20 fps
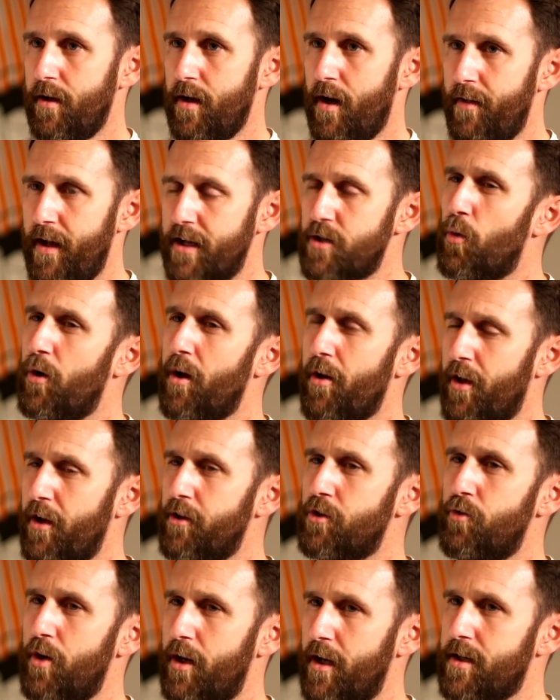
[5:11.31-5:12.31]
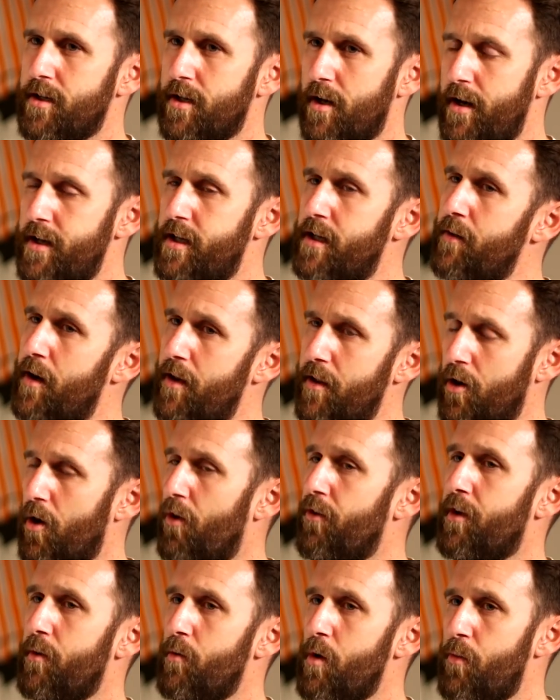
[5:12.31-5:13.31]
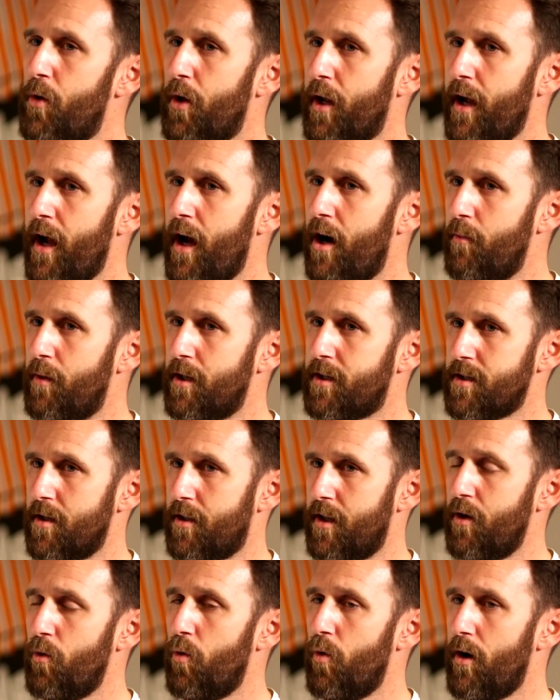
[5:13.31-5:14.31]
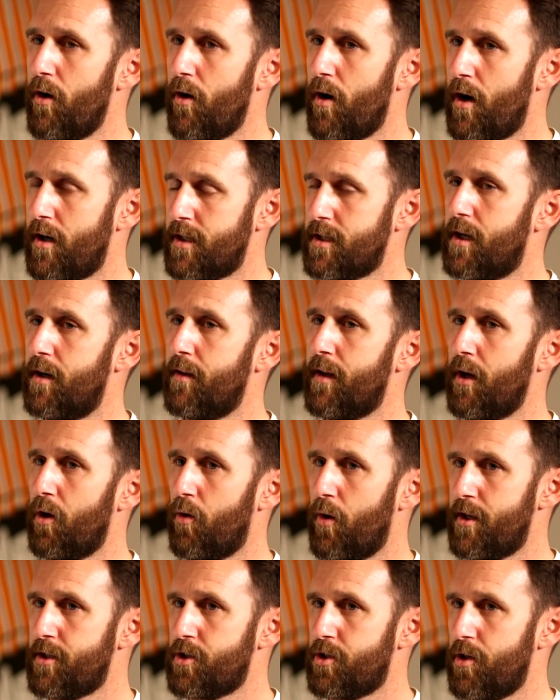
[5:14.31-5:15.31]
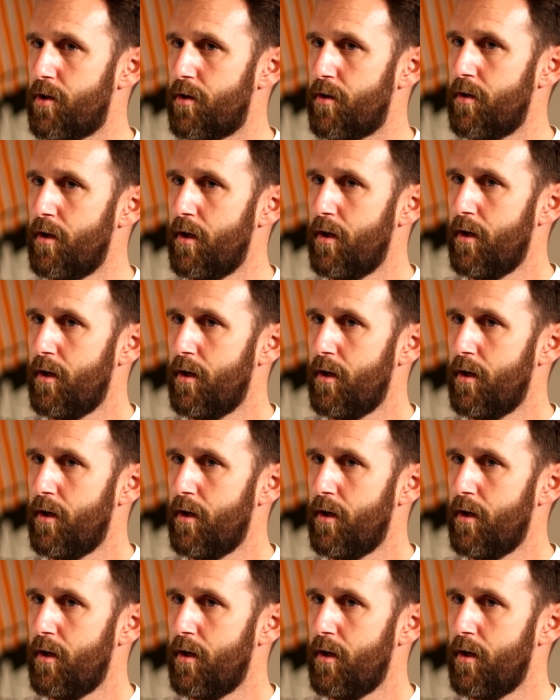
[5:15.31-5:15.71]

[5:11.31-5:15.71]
And that's what I think is really exciting about the content we're putting out because I think we're asking that question.